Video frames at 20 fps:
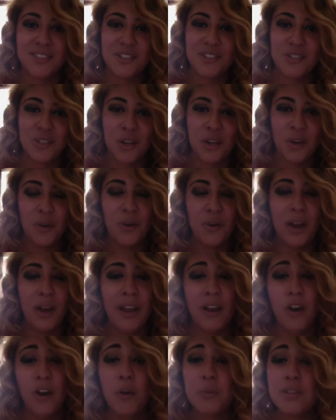So
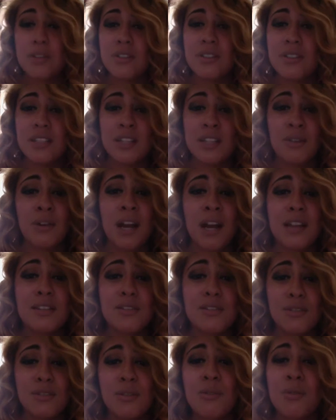I hope to see you
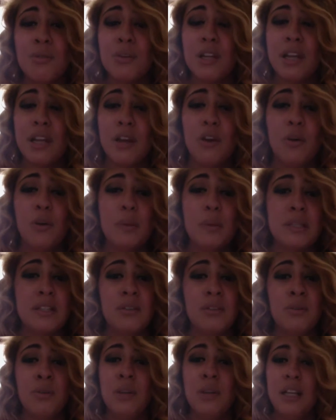guys soon, and I hope
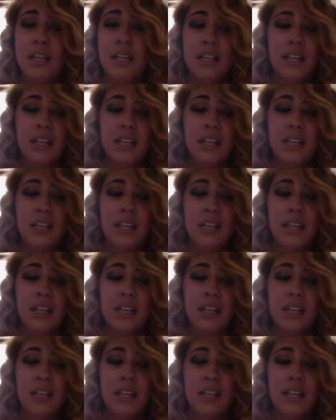to